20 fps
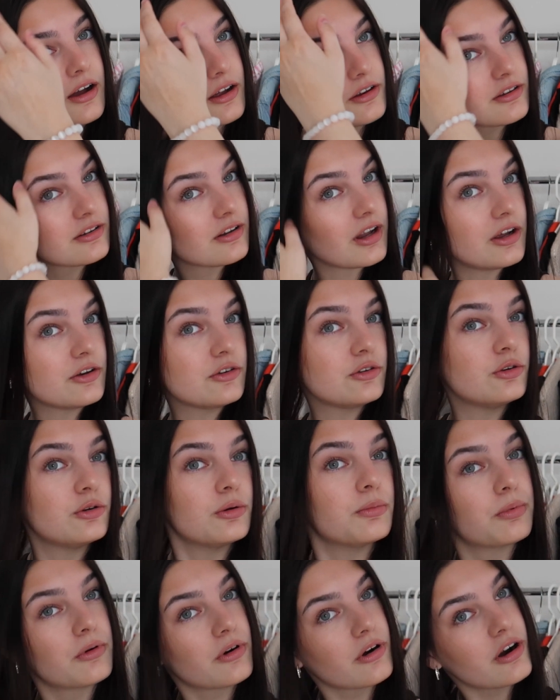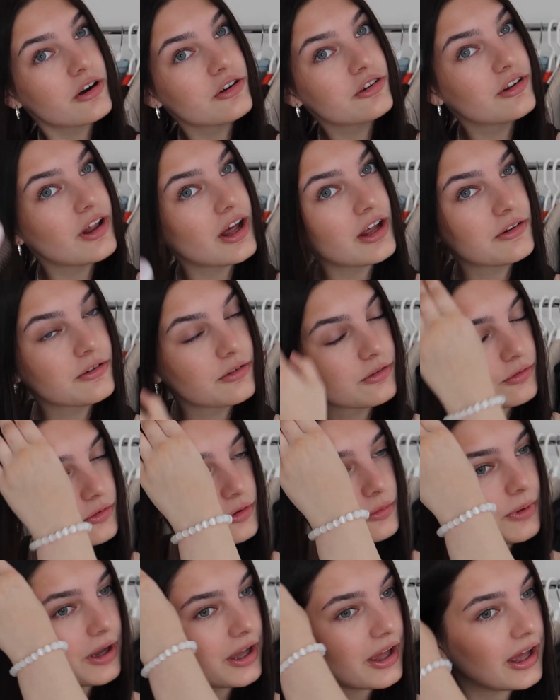I just like to brush that
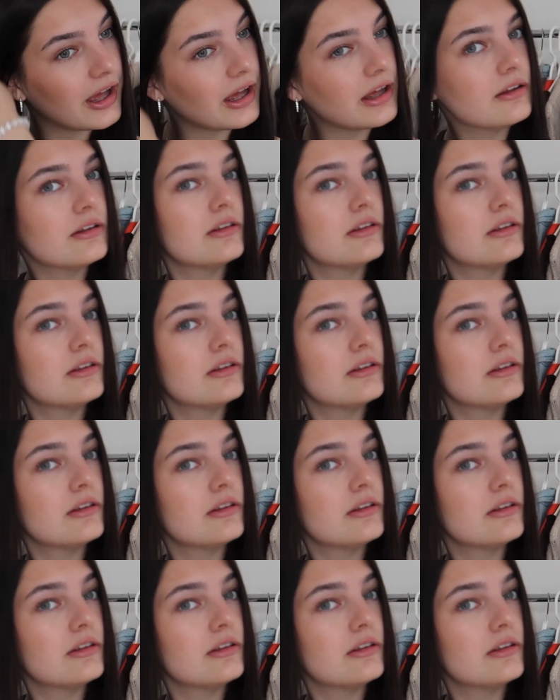through my hair.